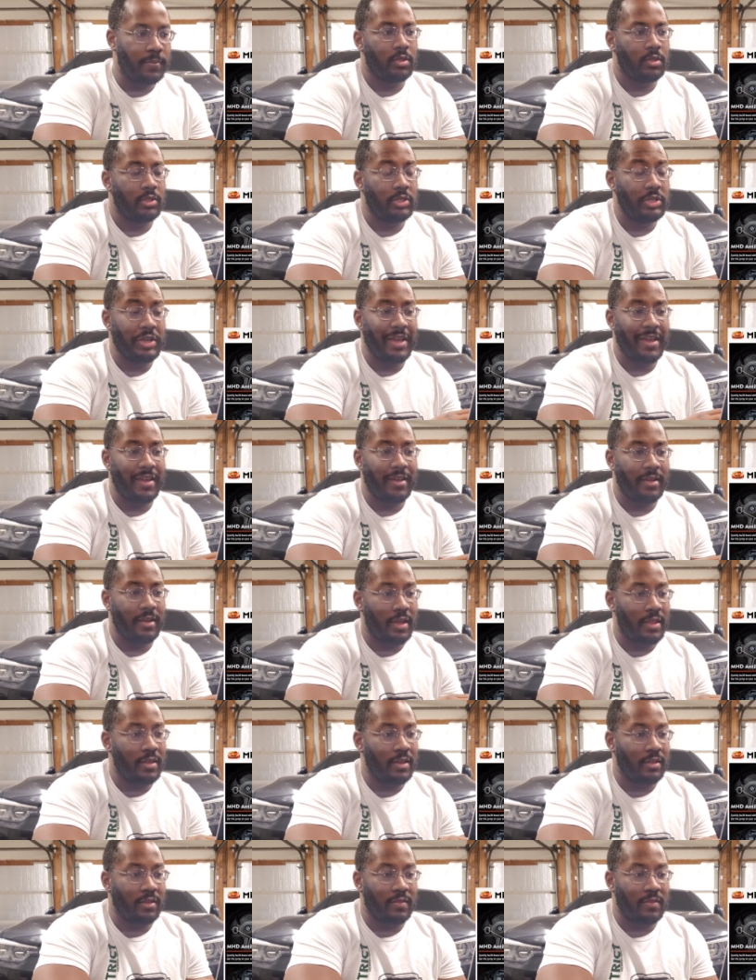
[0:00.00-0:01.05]
So yeah, I
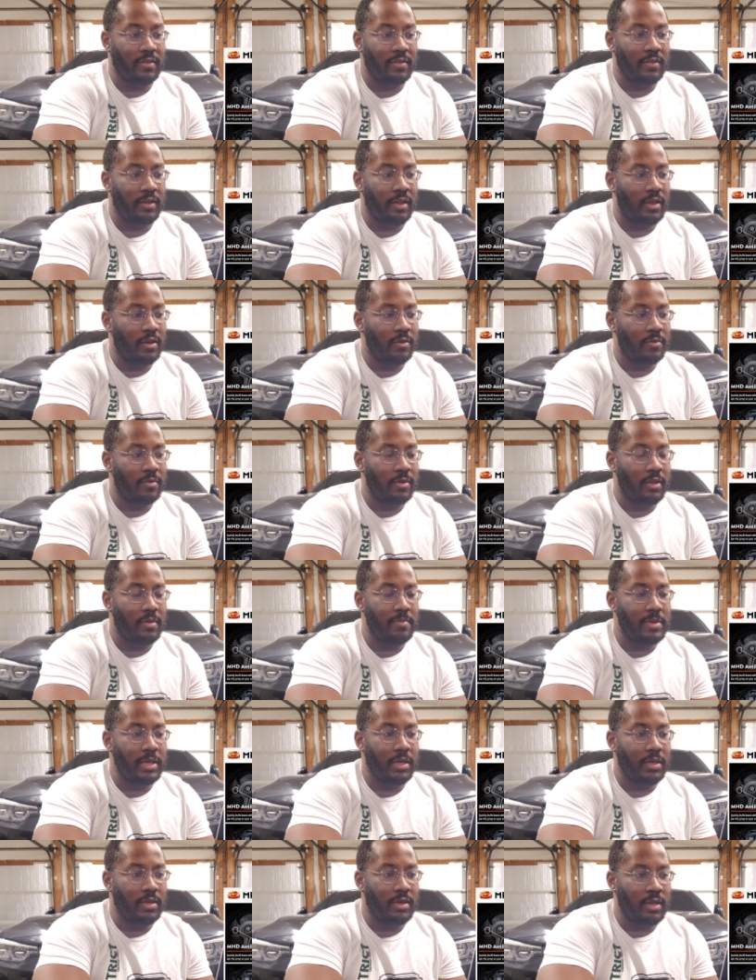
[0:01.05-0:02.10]
think this is again a really
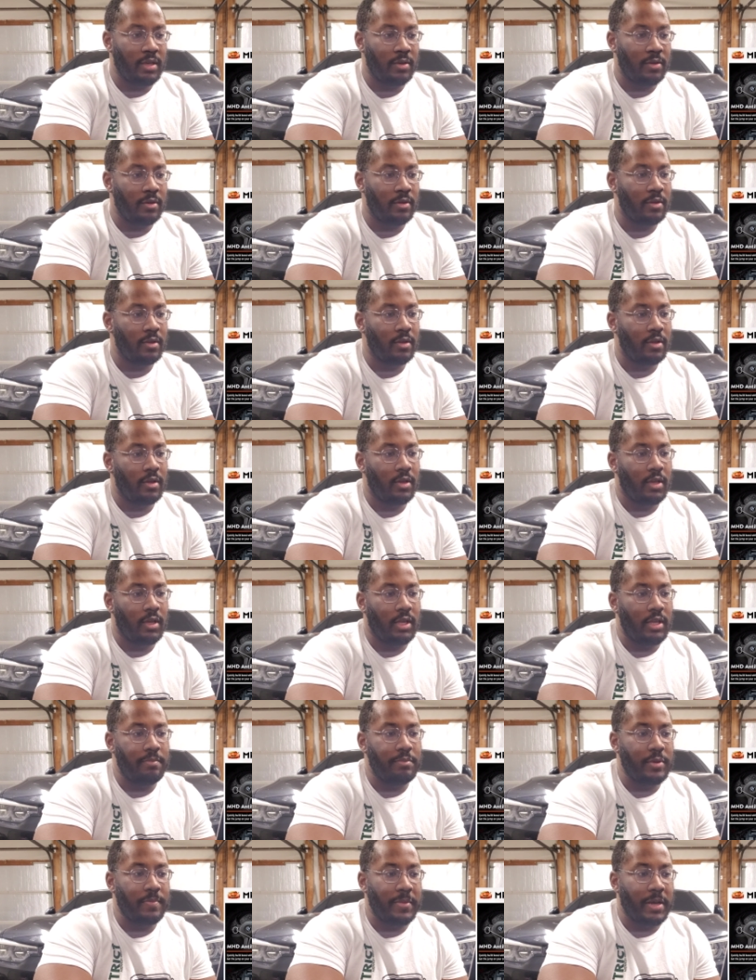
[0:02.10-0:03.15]
big deal.
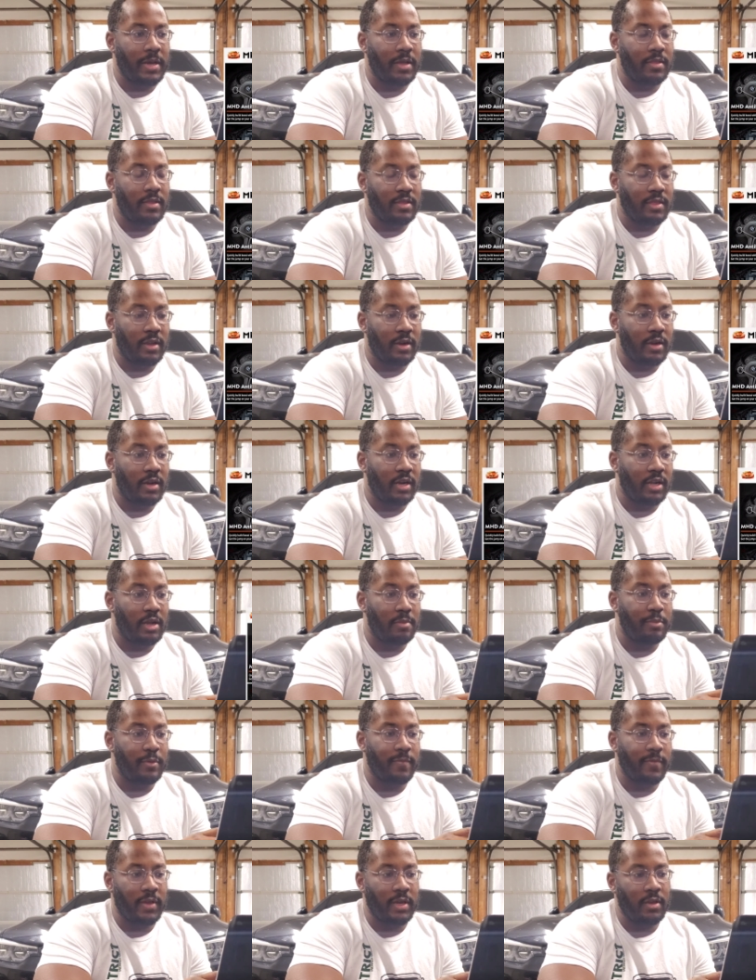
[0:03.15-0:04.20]
Keep in mind that there are a
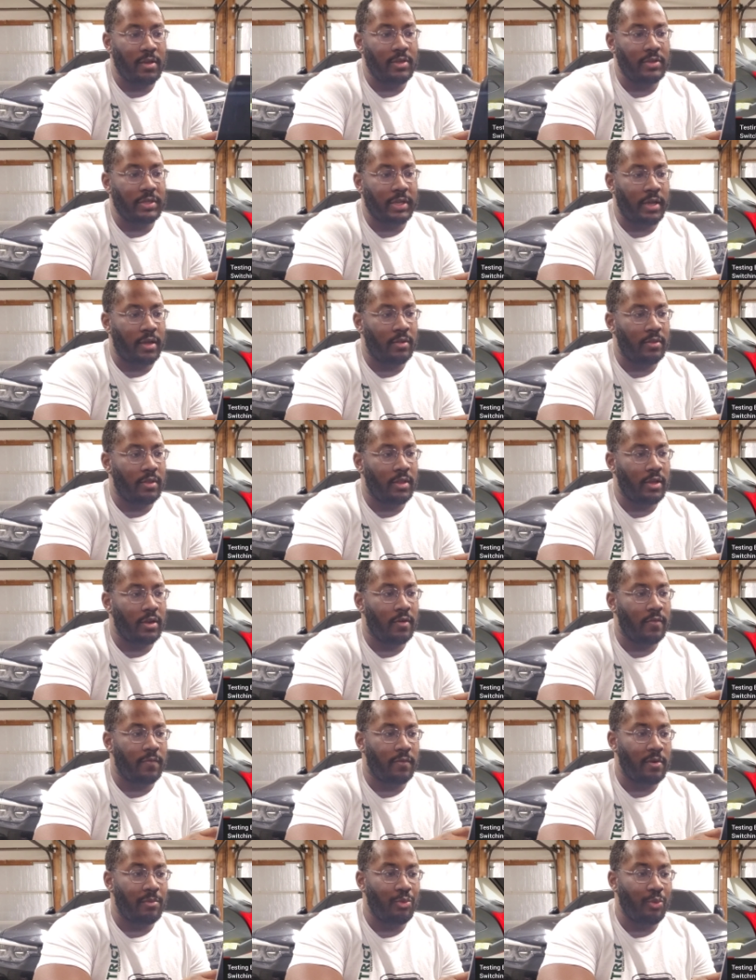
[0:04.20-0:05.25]
couple videos out there
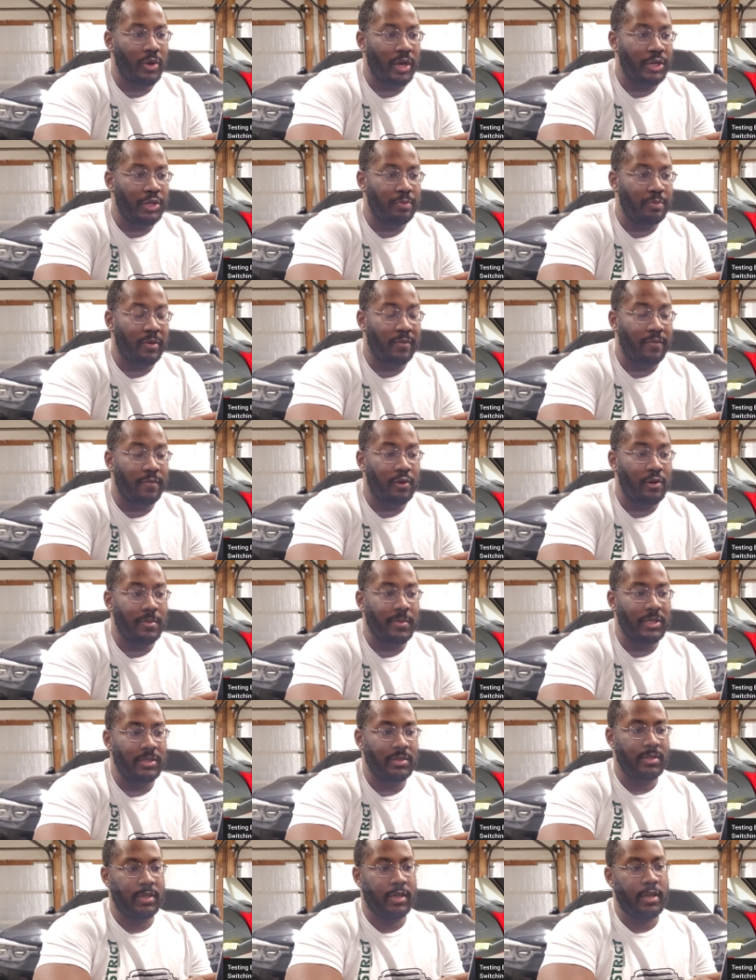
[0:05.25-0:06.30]
from Wedge
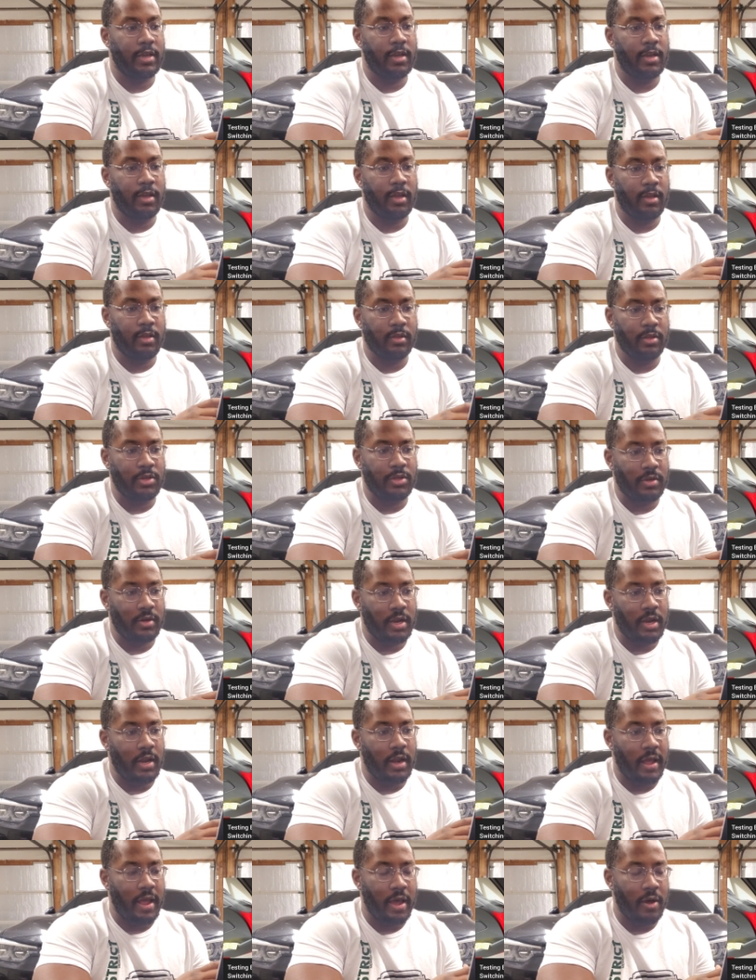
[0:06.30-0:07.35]
Performance to kind of
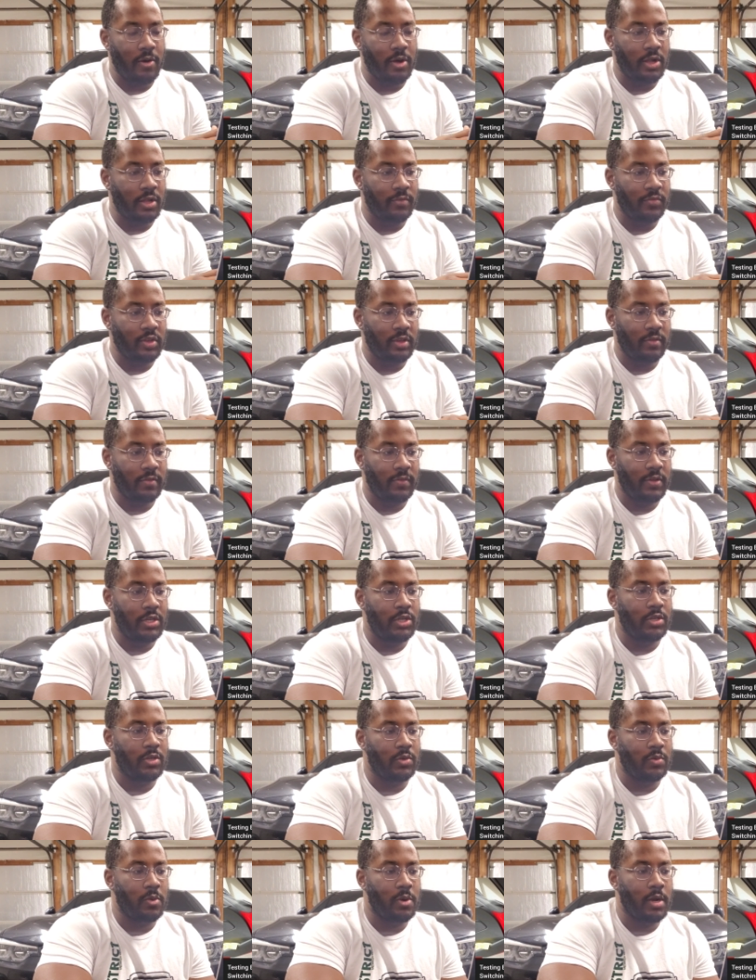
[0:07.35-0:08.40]
illustrate how all of these
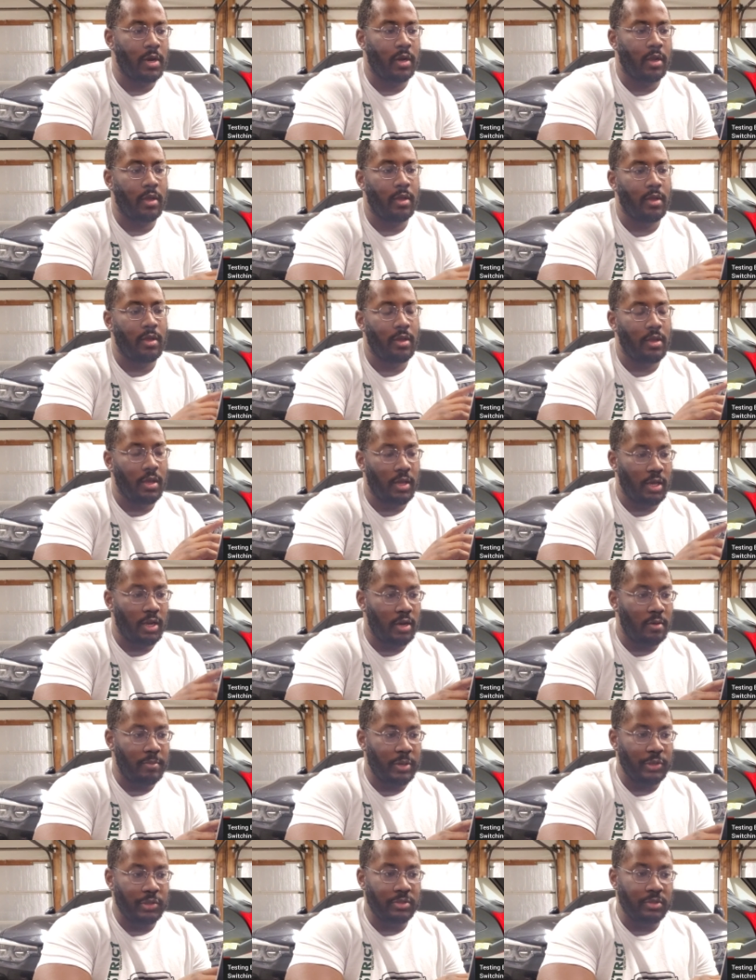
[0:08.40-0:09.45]
features work, and I'll
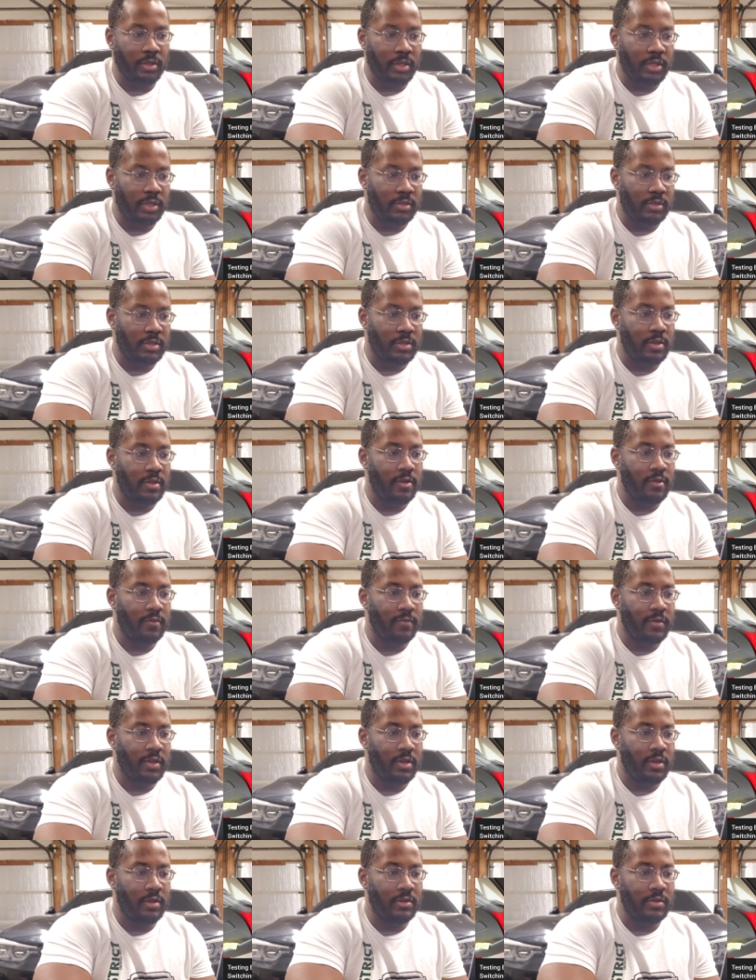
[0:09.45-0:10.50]
post links to those
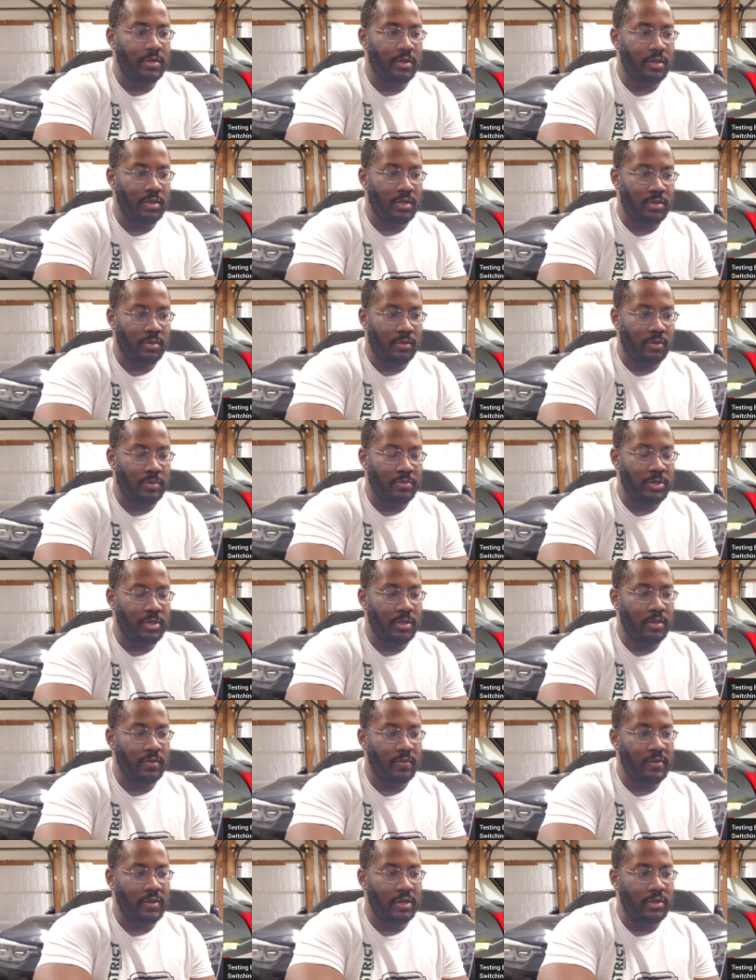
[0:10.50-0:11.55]
videos in the
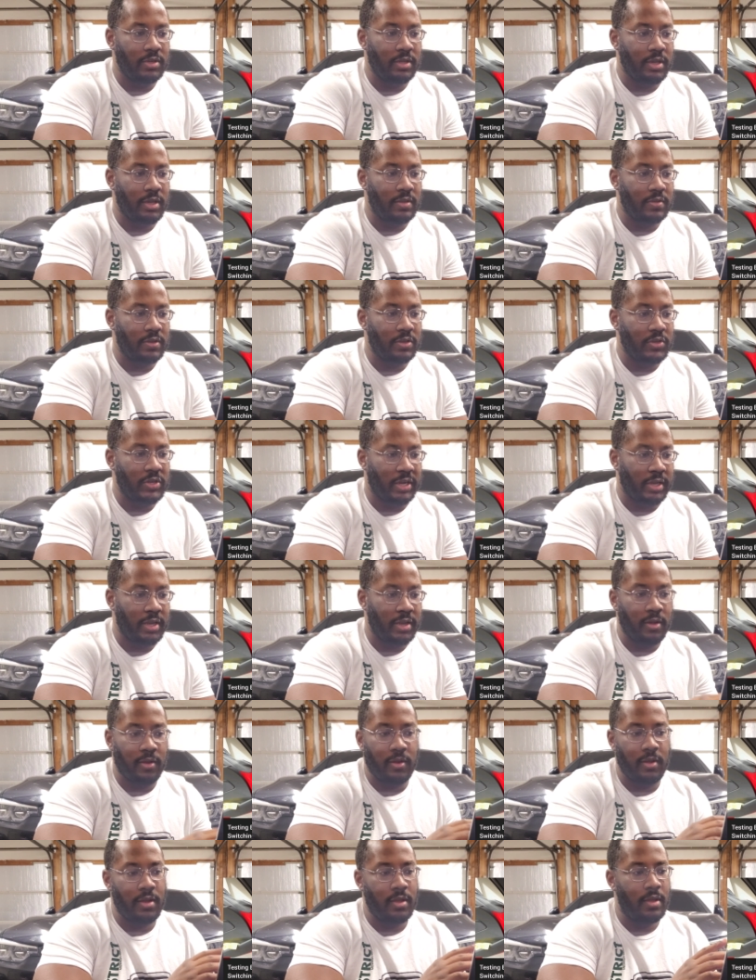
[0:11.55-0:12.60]
description so that you guys can check
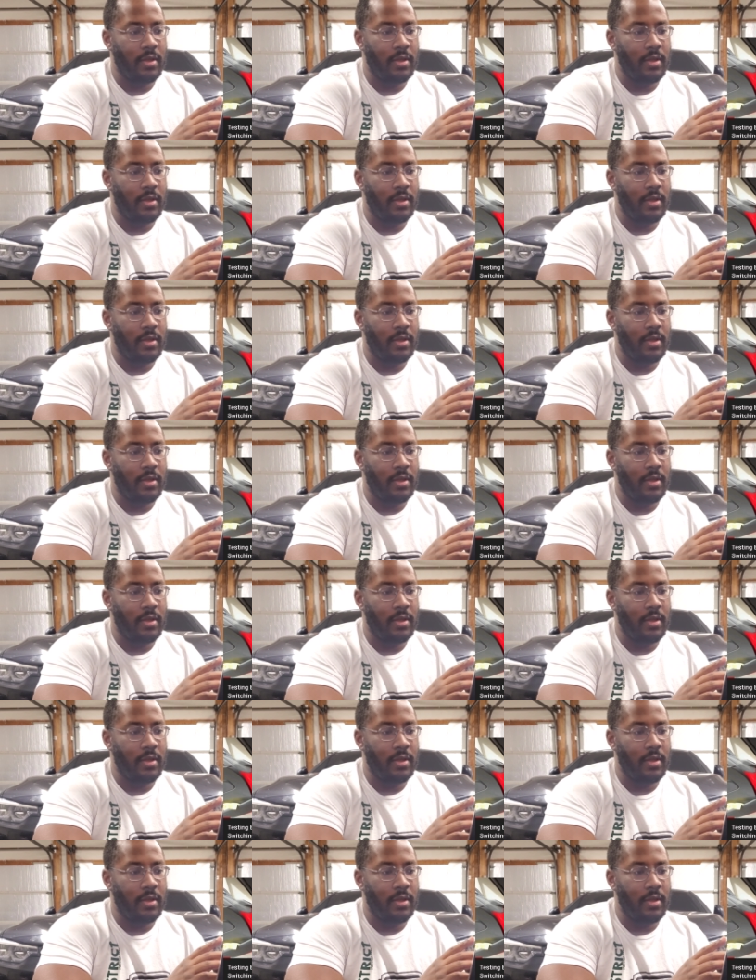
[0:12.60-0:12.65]
out